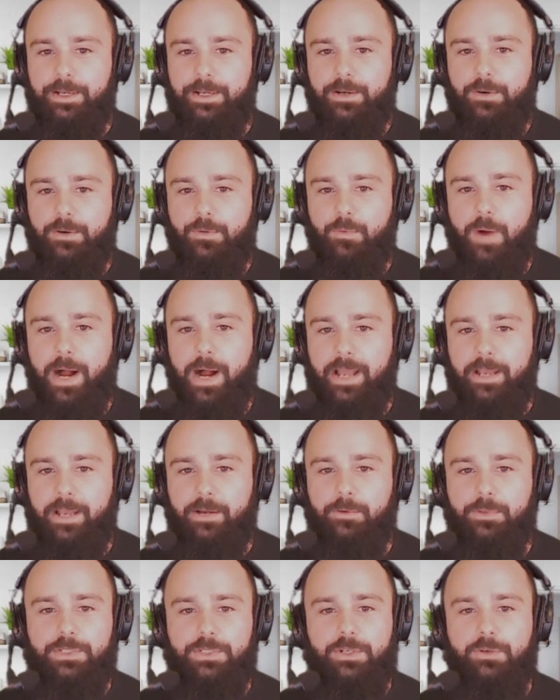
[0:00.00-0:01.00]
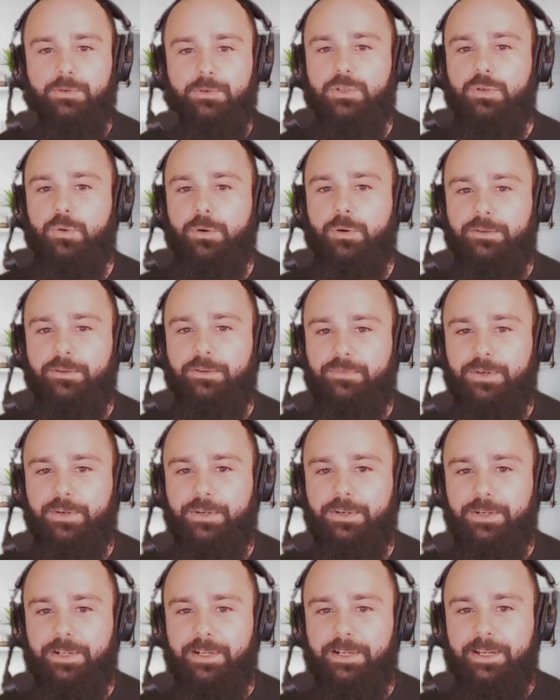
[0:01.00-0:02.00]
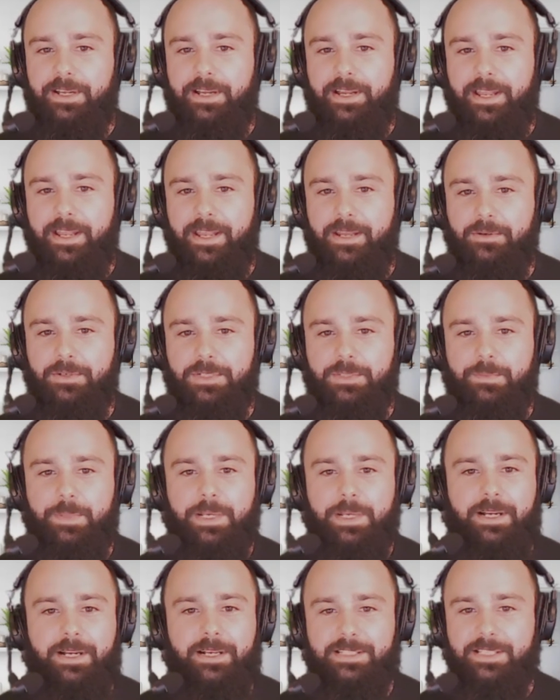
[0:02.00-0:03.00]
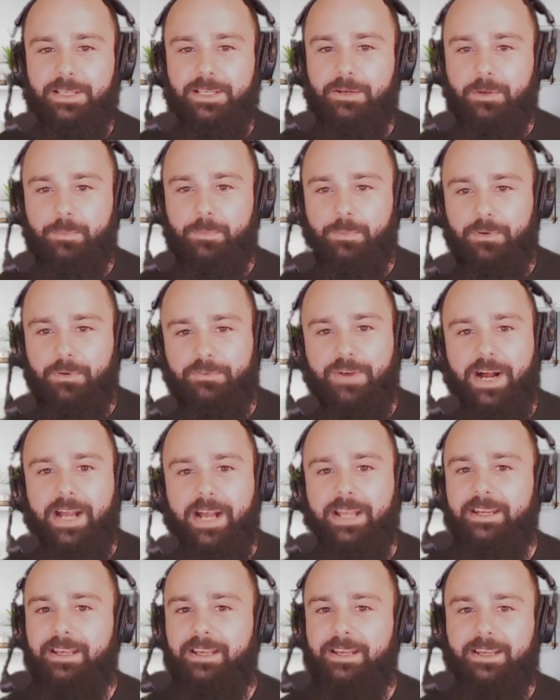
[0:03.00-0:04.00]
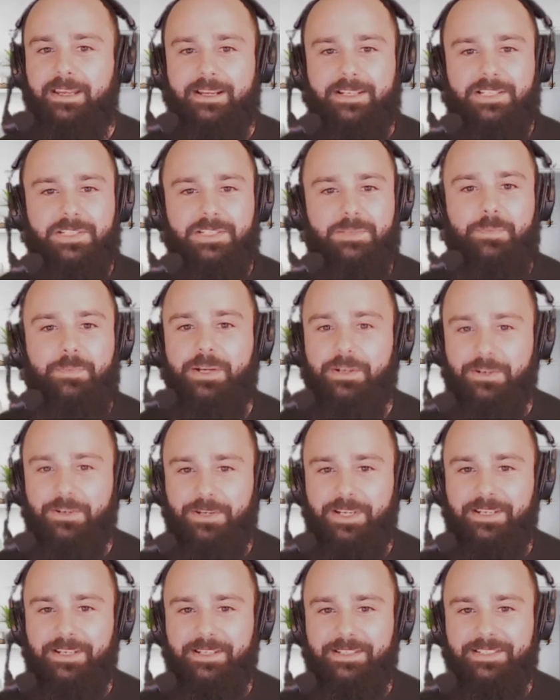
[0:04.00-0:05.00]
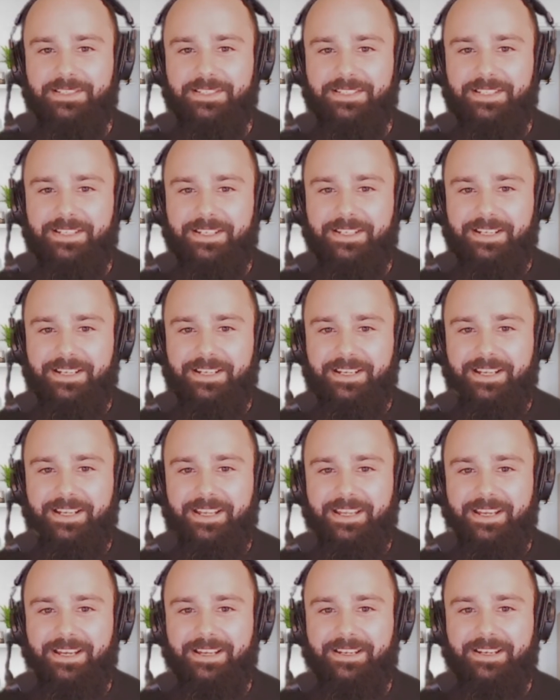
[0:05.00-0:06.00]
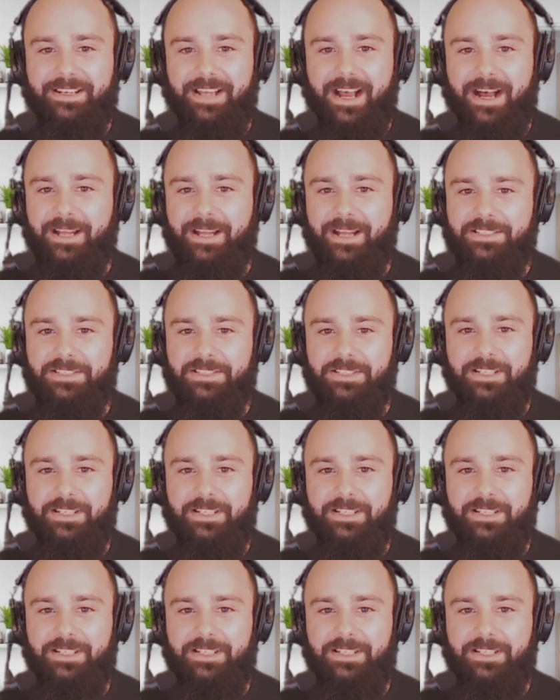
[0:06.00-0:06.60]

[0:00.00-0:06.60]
why it was so joyful. And it was because they were providing an experience and honestly